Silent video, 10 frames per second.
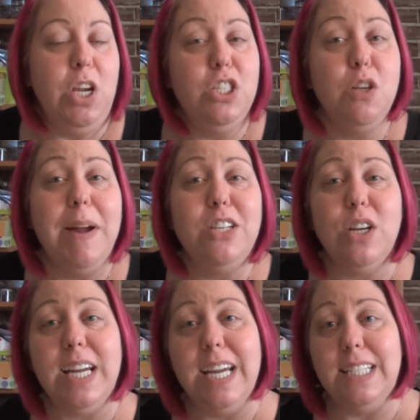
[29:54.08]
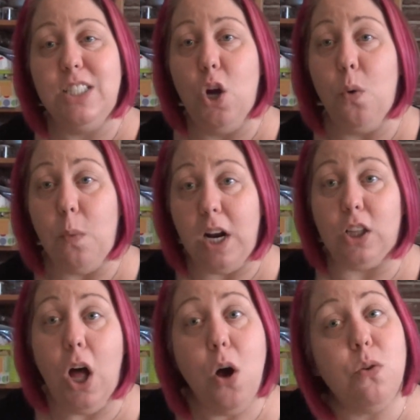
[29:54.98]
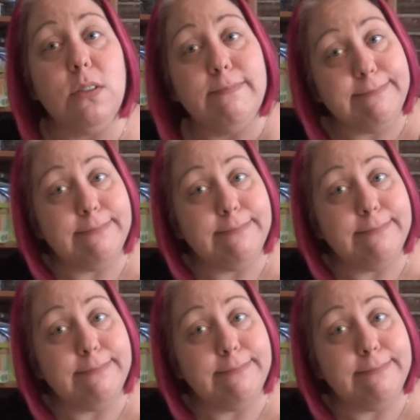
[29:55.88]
So my trick is don't wear clothes.